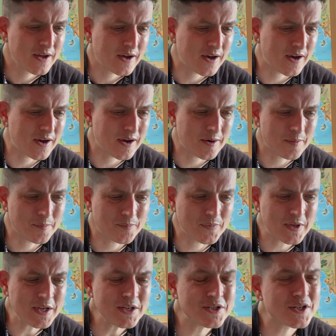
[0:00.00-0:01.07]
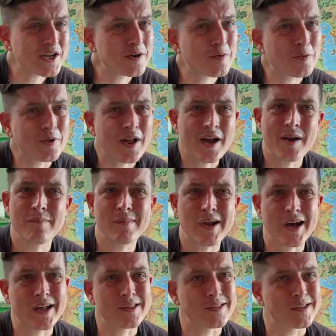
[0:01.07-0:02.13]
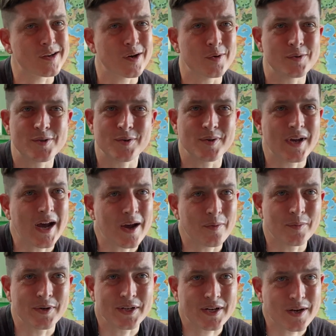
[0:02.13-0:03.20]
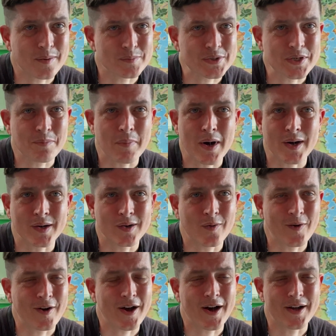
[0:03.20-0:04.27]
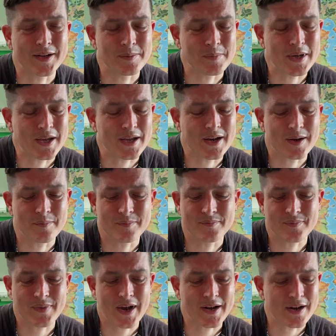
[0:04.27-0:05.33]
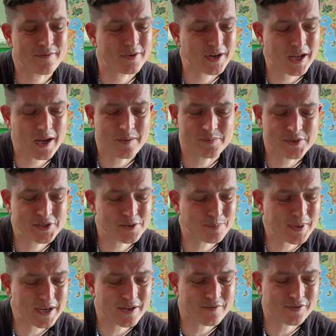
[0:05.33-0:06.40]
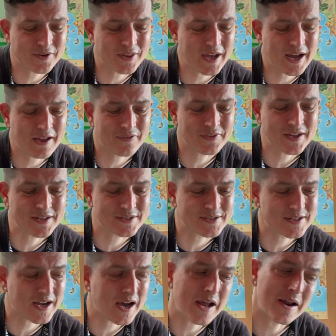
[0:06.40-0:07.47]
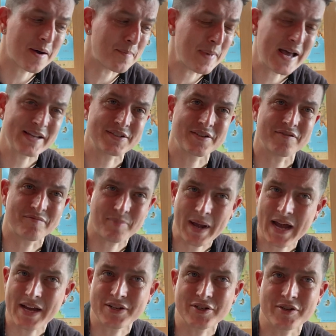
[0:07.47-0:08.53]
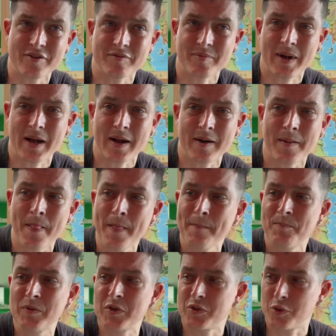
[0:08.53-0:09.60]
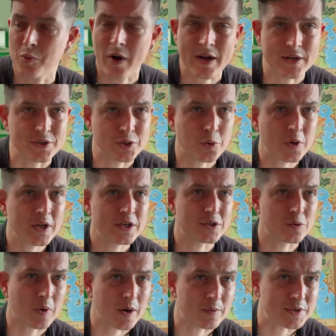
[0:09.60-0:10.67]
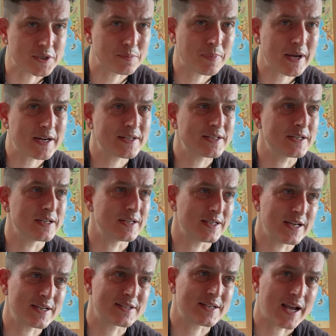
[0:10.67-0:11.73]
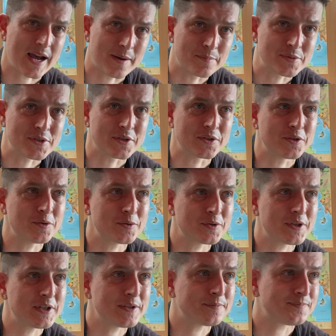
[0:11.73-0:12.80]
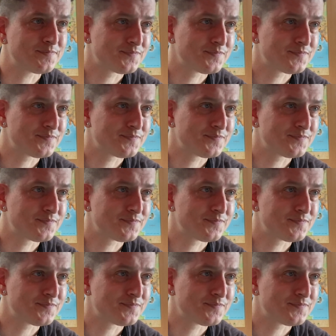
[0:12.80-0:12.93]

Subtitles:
In general, I'm not the go-to guy when it comes to manga or anime. I never came to Japan for that. That's not a massive passion of mine. Do I enjoy it? Do I respect it? Yes, absolutely.